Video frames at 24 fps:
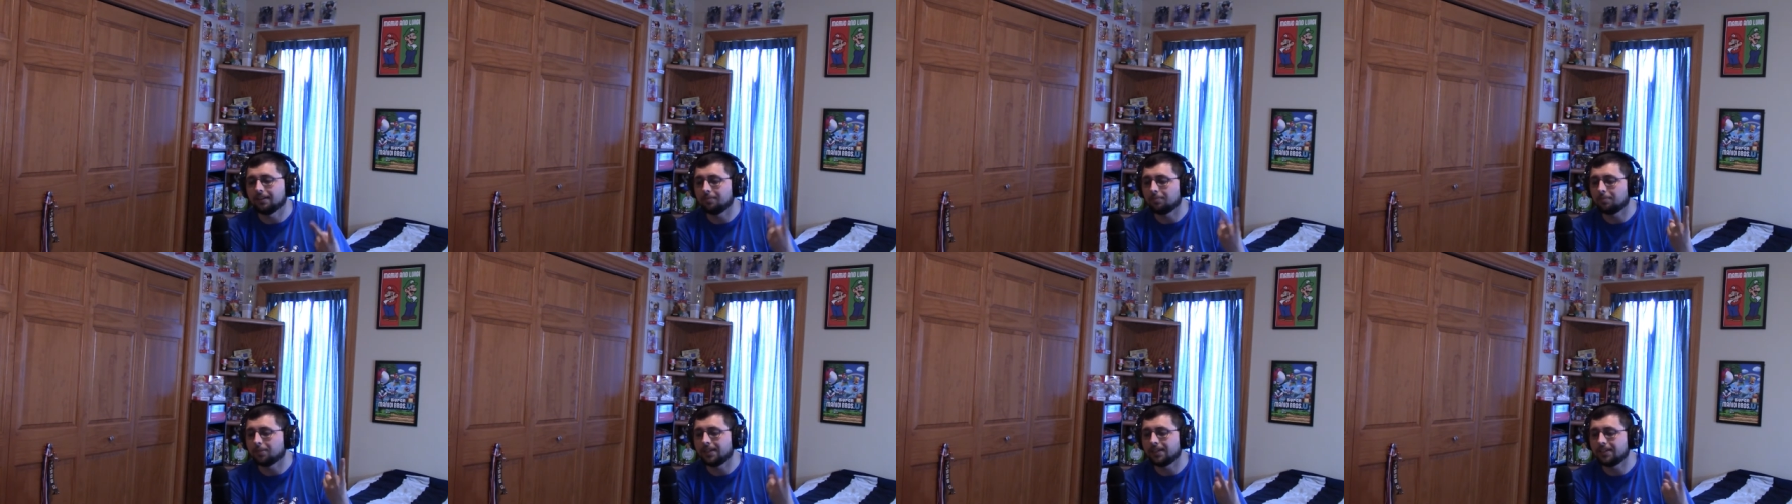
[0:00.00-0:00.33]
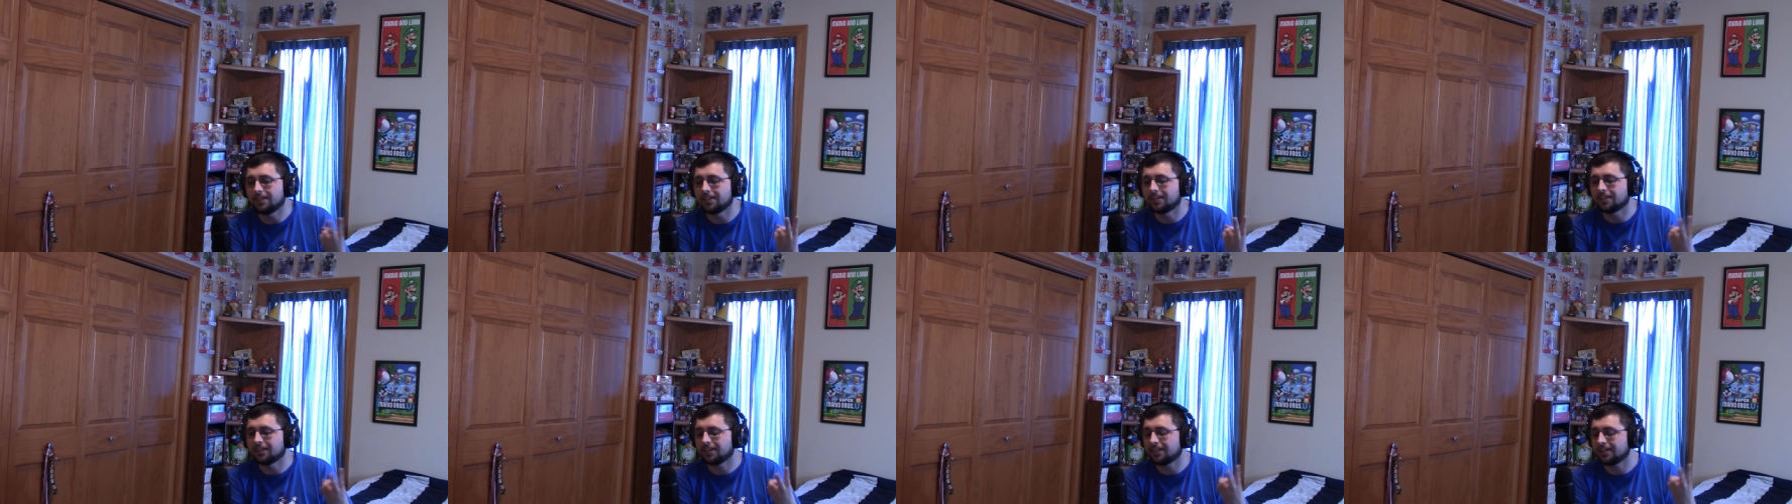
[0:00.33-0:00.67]
and B,
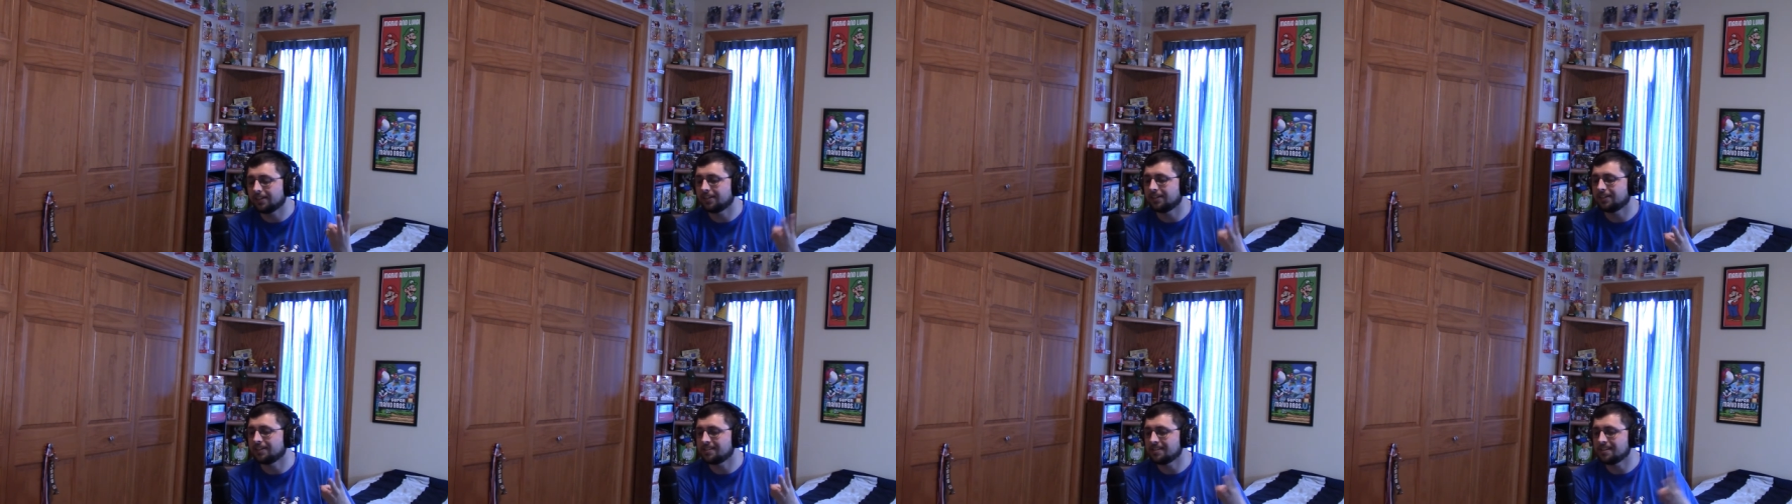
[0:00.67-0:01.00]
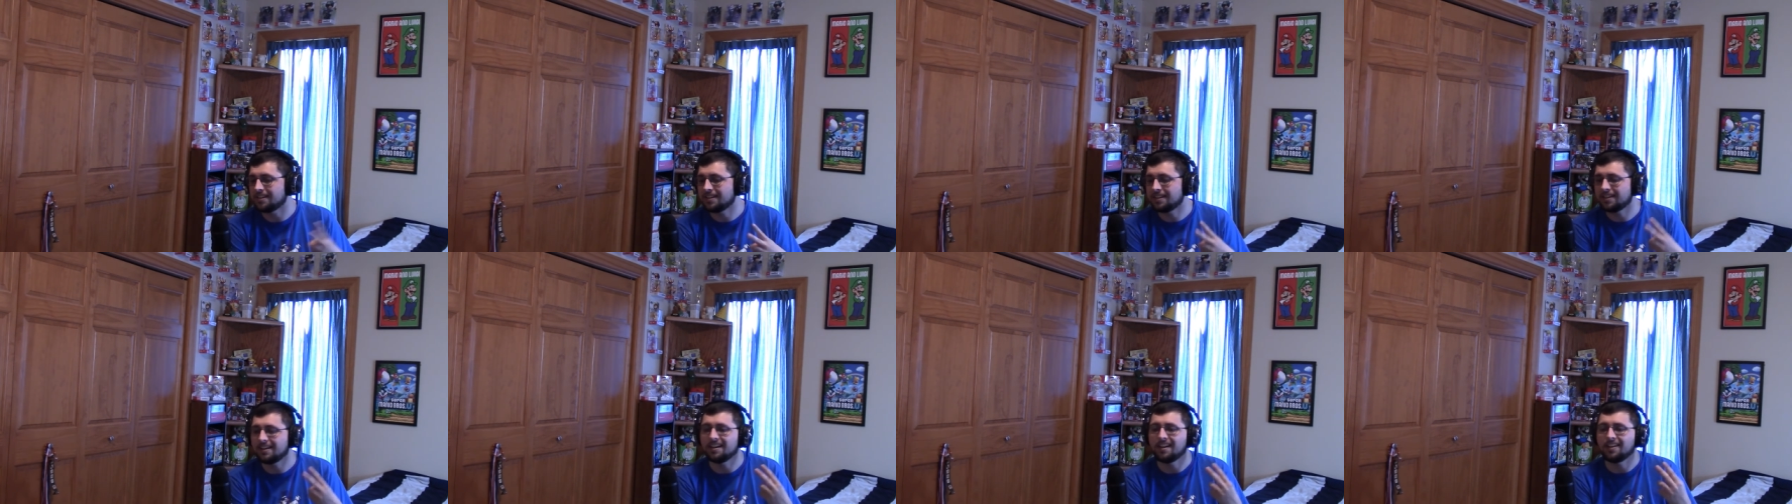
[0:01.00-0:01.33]
Donkey Kong isn't
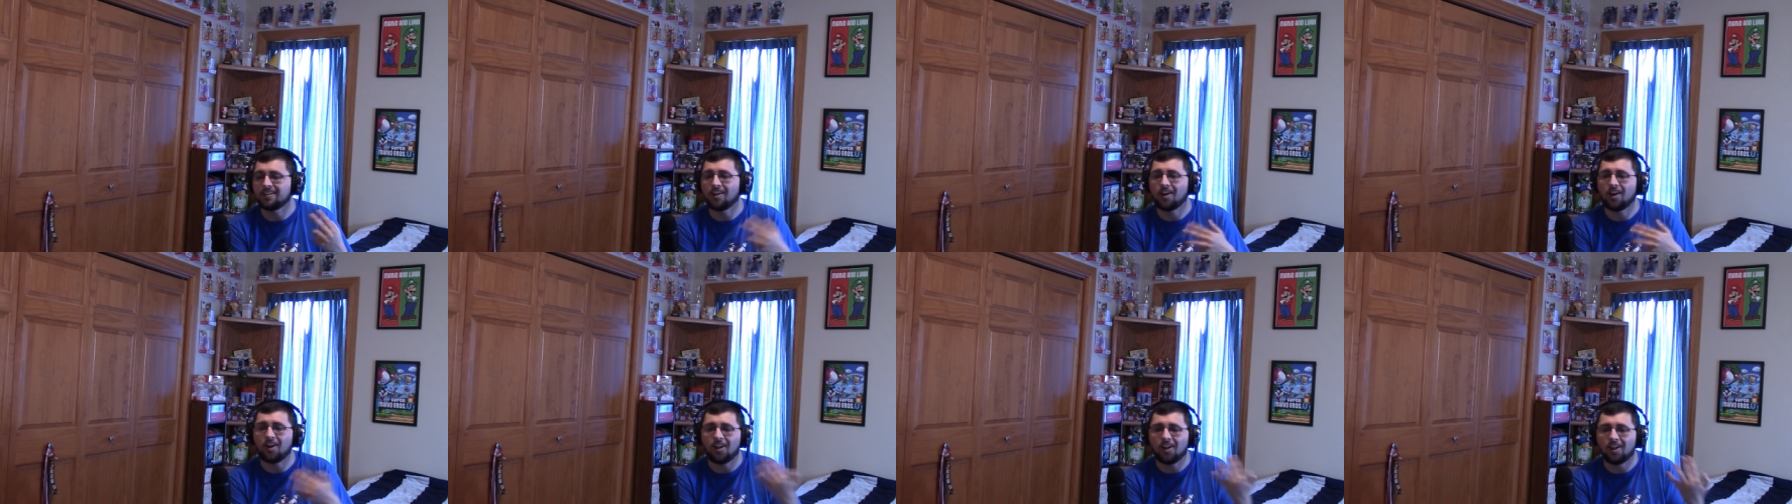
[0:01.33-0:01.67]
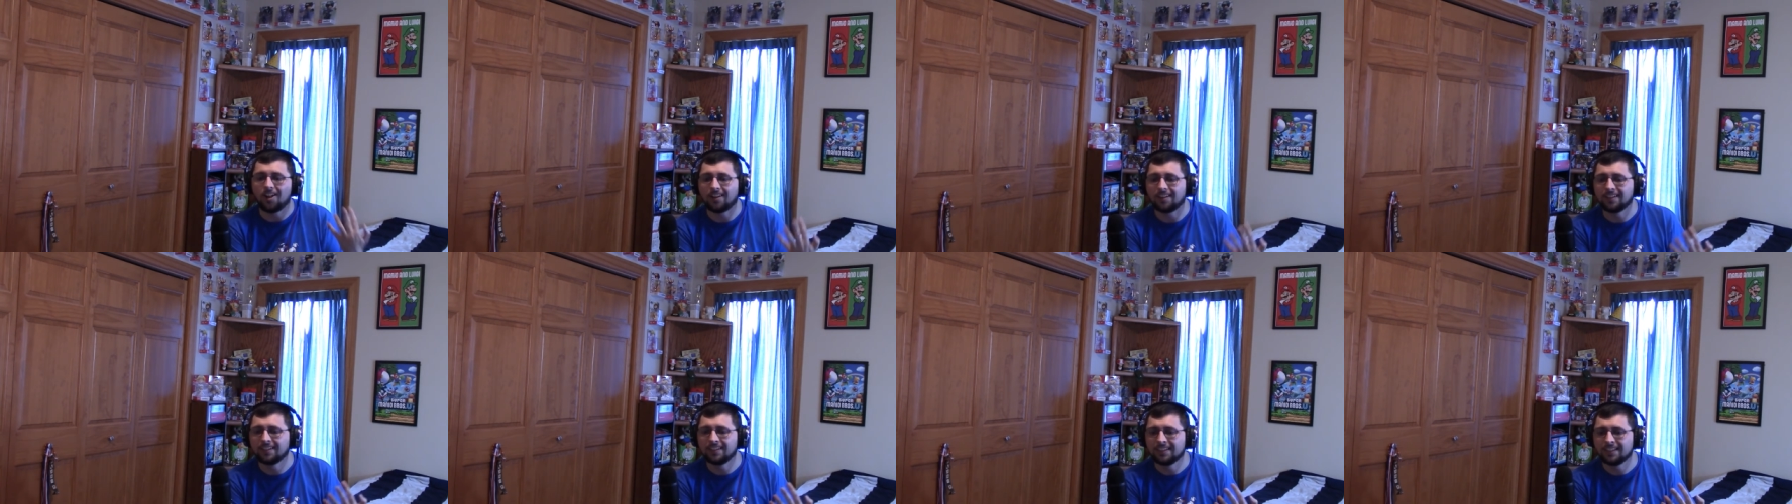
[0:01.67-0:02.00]
in it at
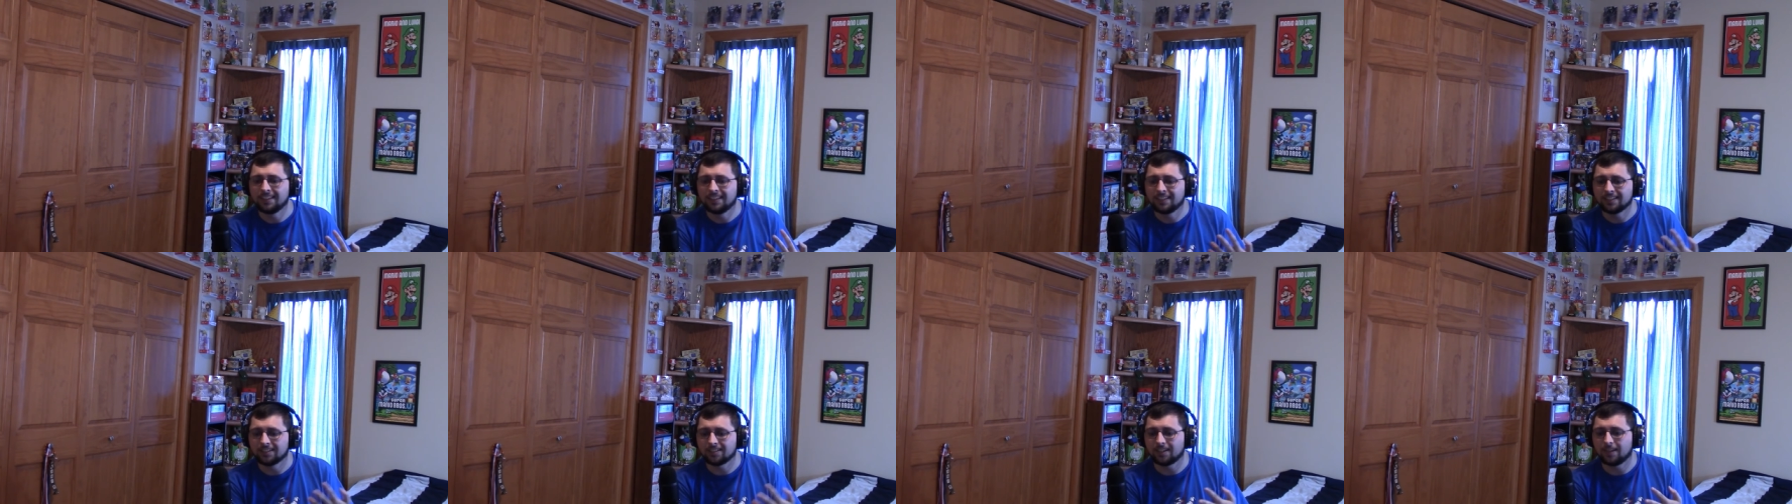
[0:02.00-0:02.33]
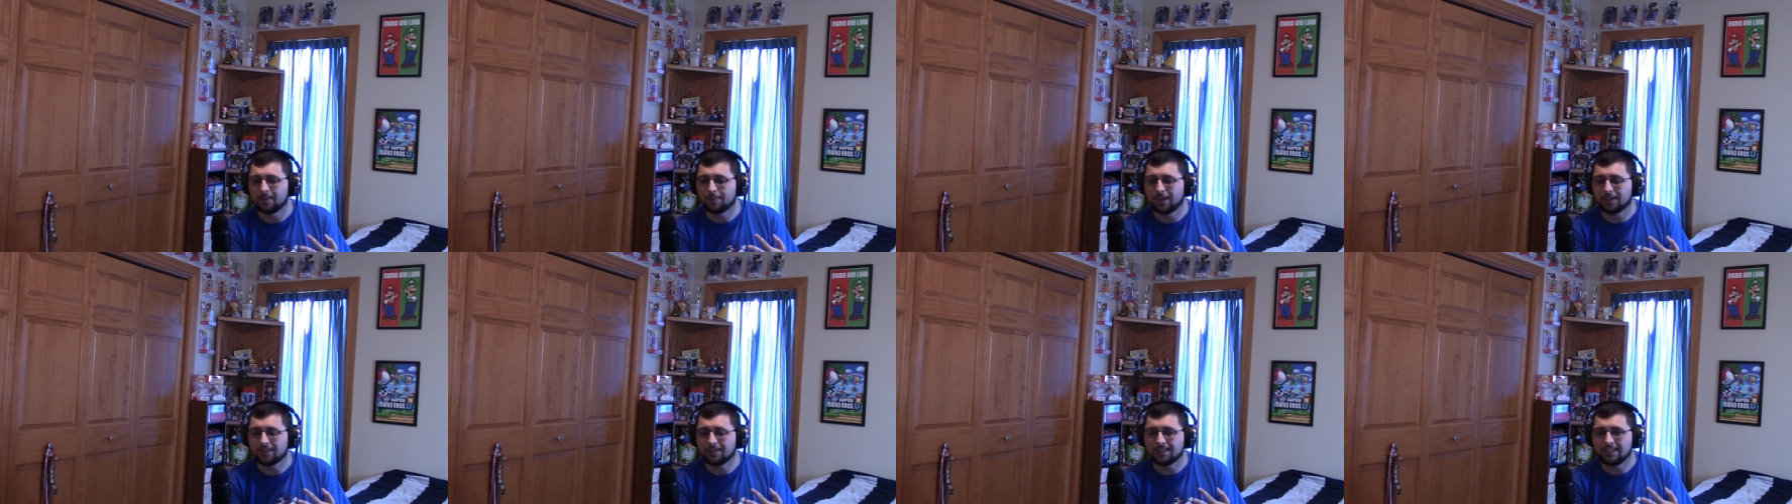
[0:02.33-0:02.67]
all. It's all
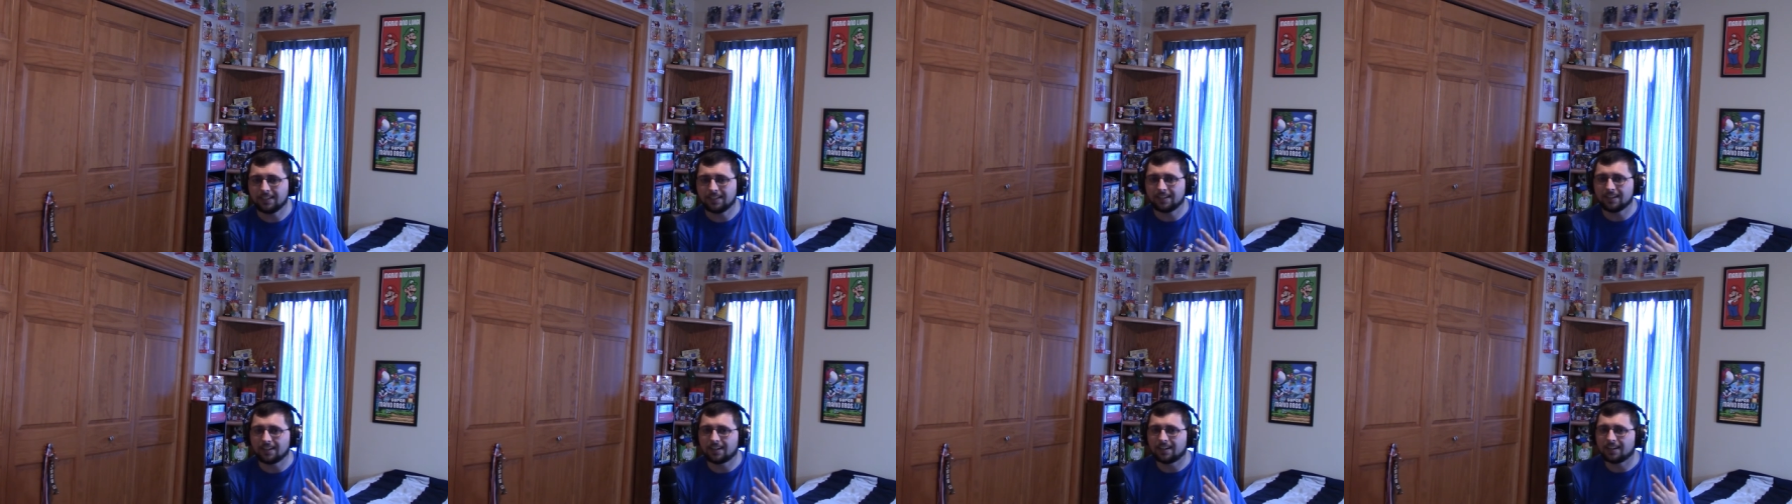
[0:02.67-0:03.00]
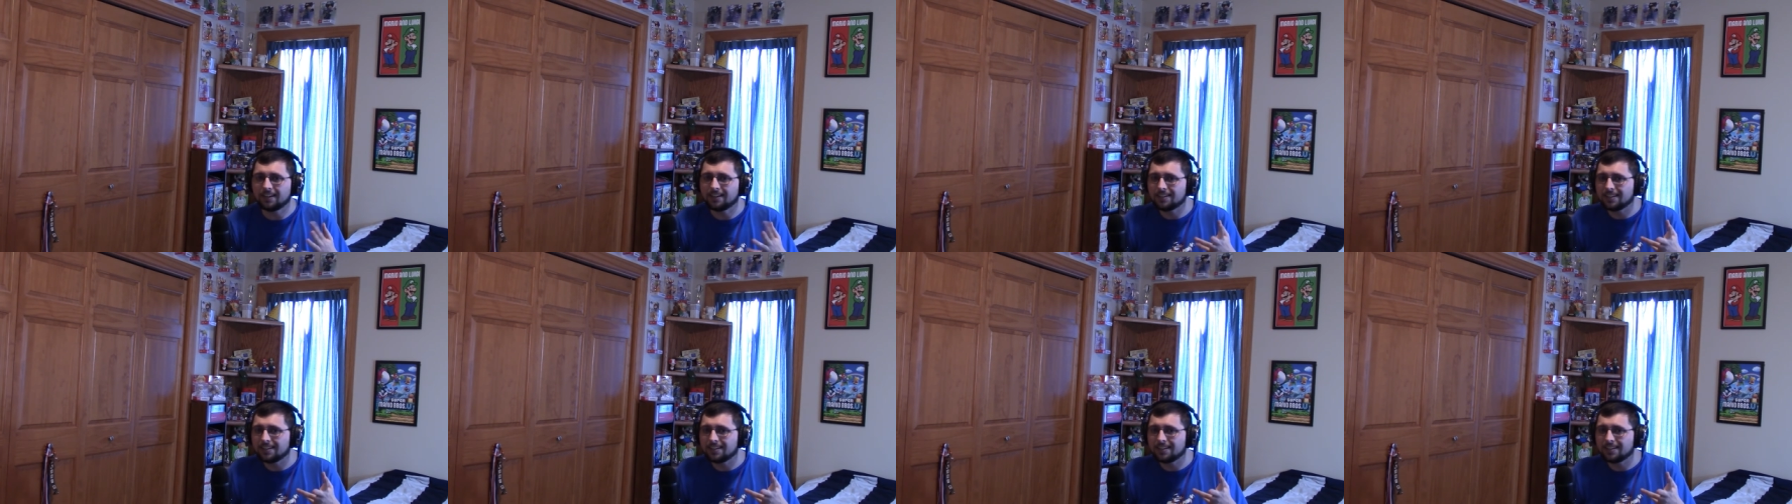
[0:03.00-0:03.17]
about Diddy Kong.